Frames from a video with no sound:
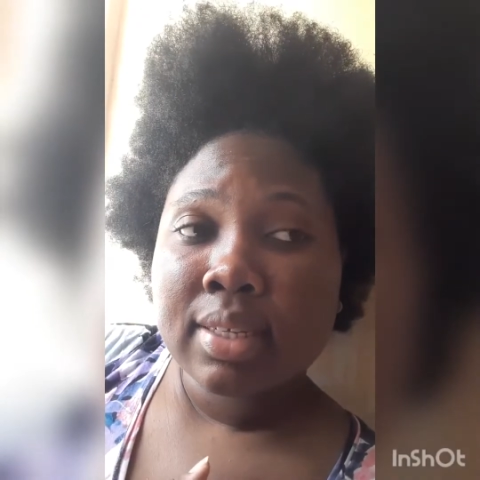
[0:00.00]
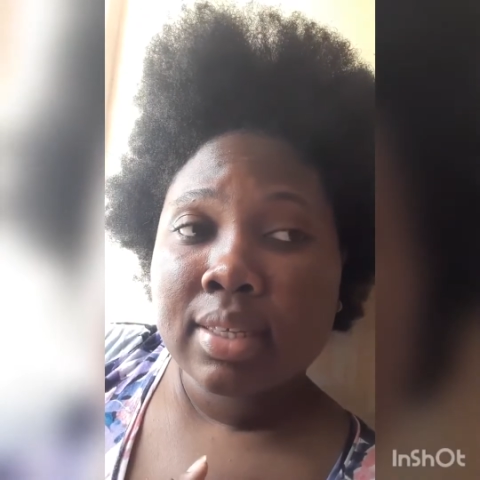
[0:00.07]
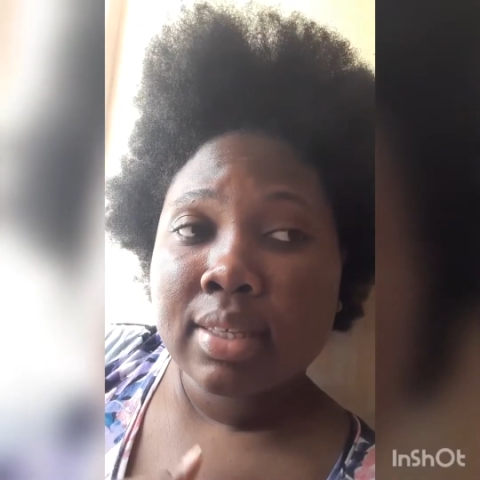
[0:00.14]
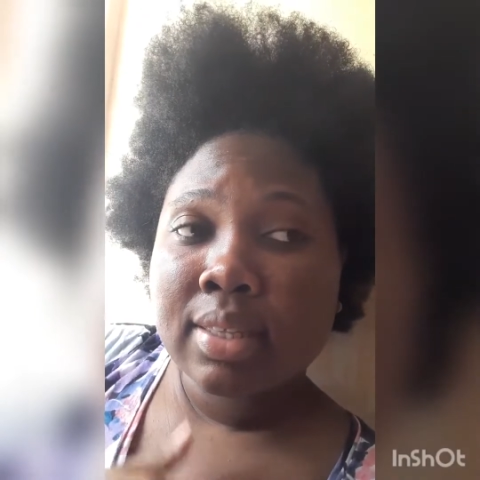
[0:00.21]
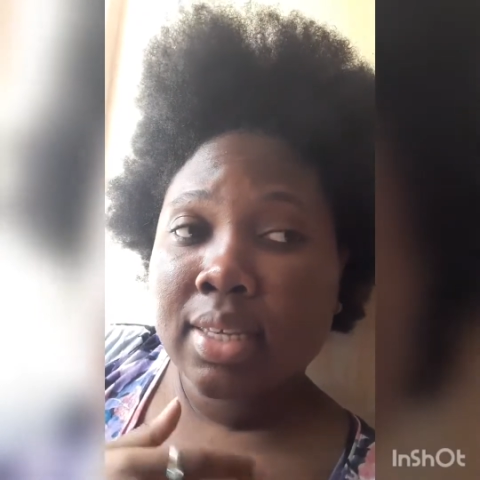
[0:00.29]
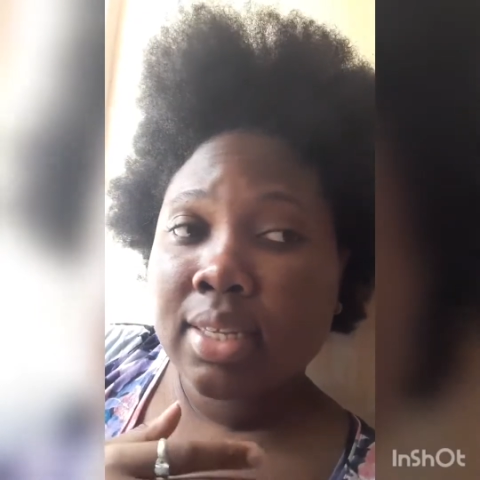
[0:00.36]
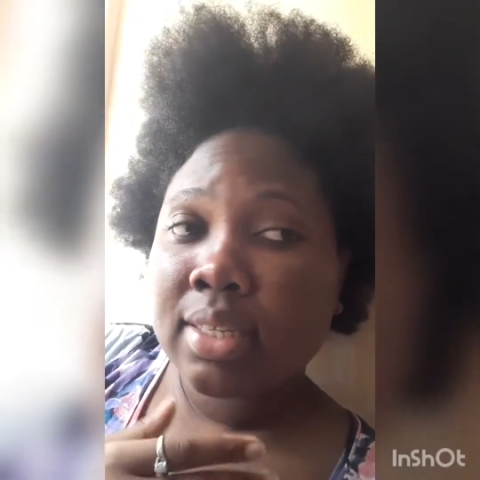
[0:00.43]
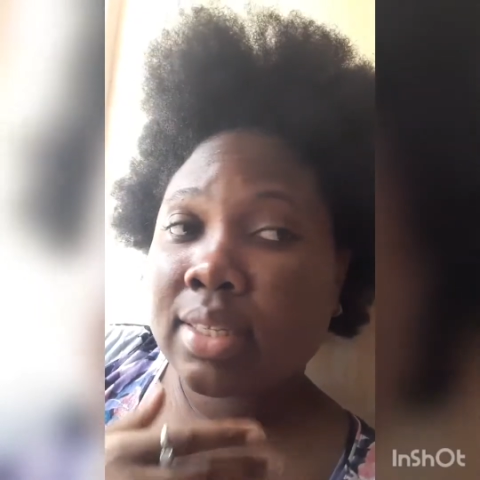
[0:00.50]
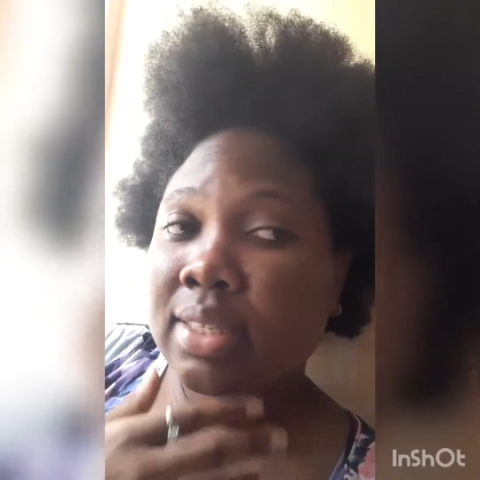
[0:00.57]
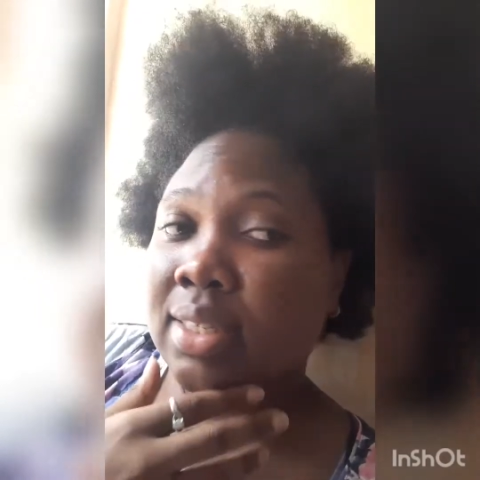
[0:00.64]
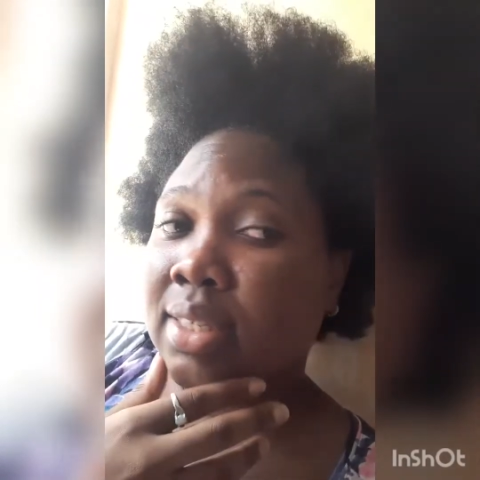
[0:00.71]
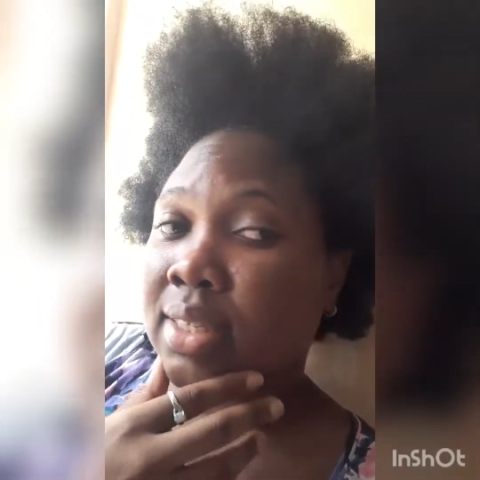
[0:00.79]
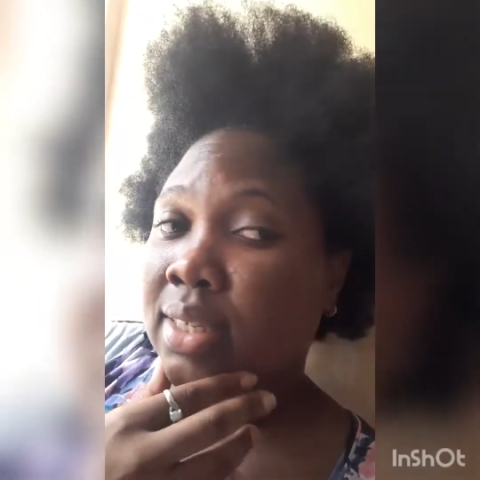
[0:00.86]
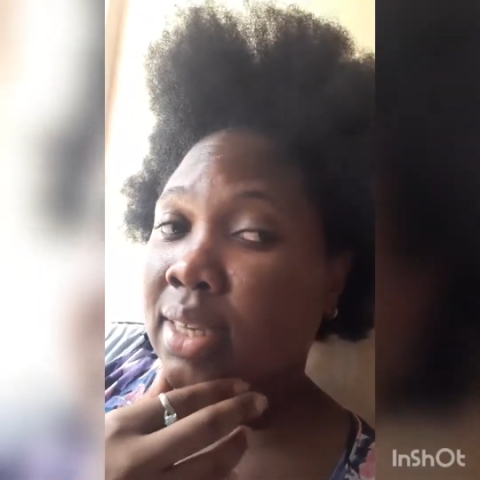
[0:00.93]

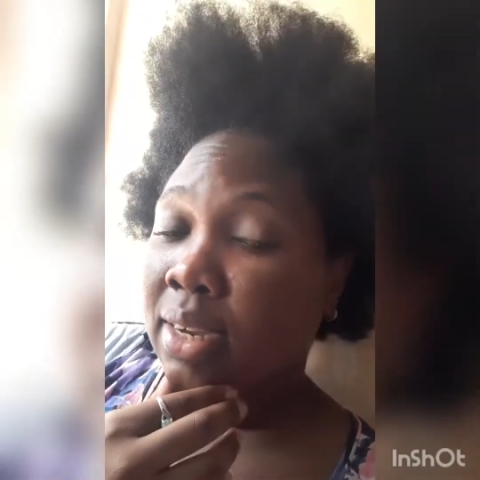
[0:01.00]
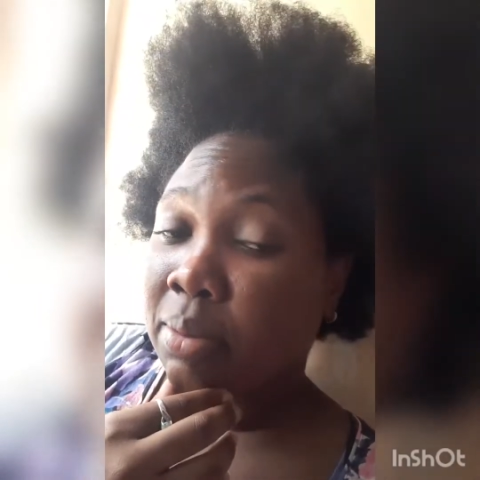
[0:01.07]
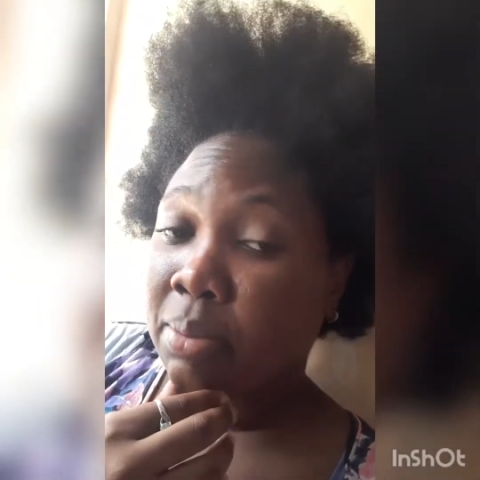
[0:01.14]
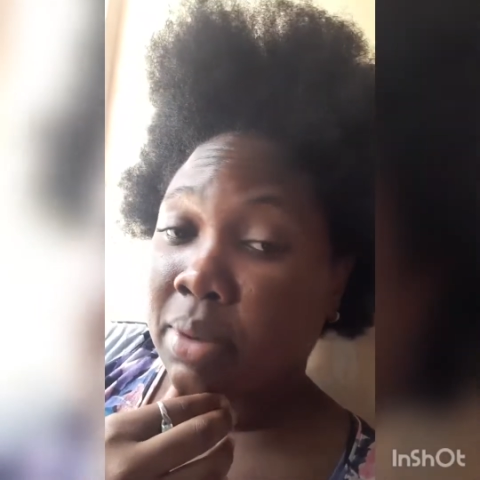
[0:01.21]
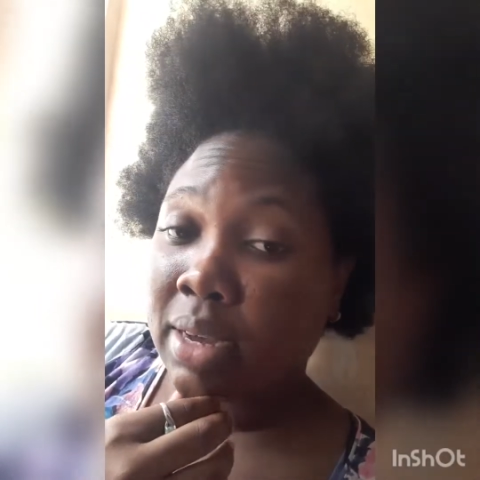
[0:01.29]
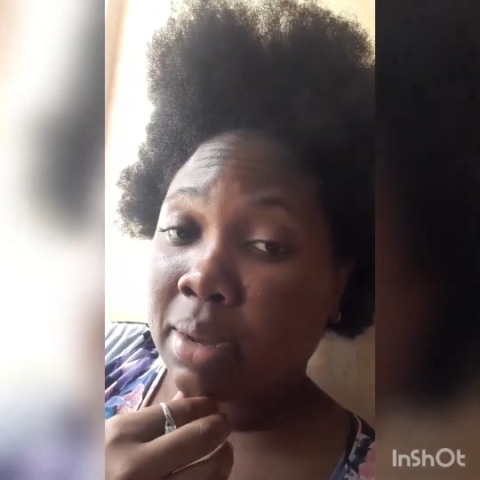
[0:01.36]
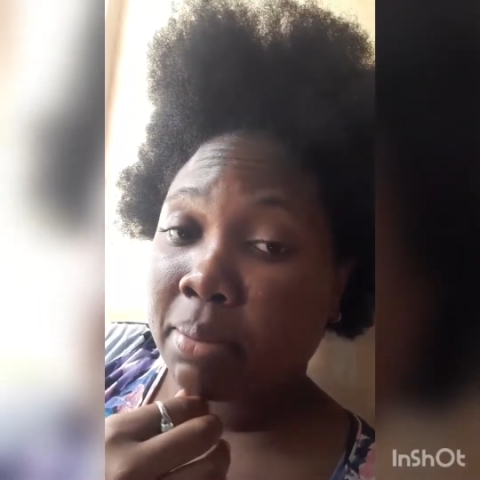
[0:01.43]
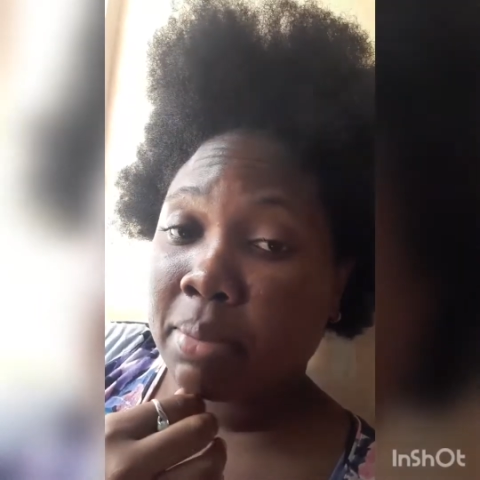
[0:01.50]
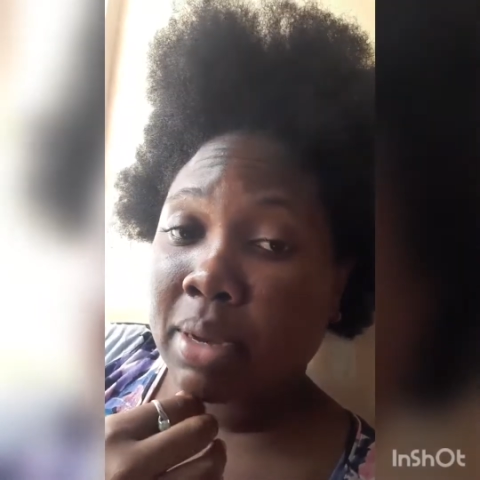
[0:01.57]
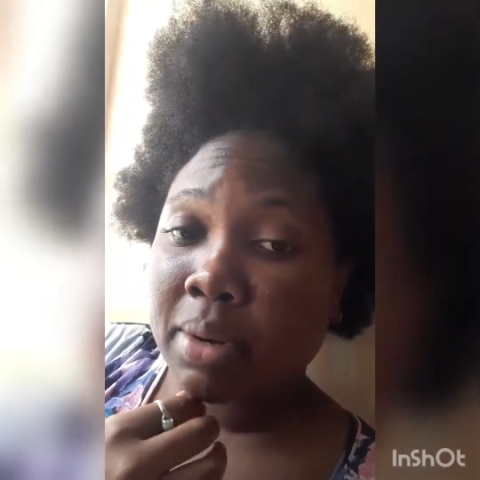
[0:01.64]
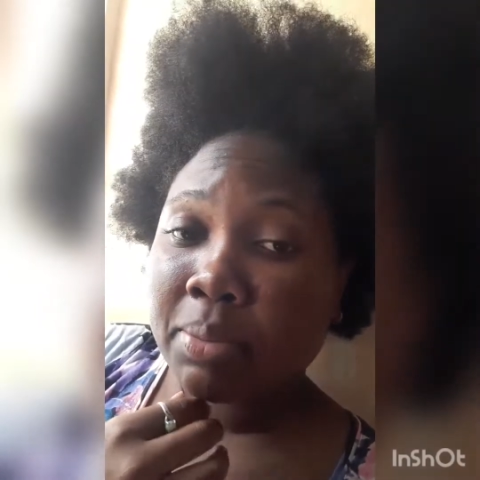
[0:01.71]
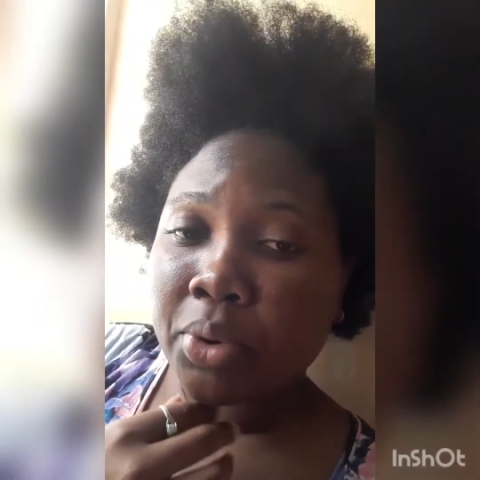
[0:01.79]
Things can be a bit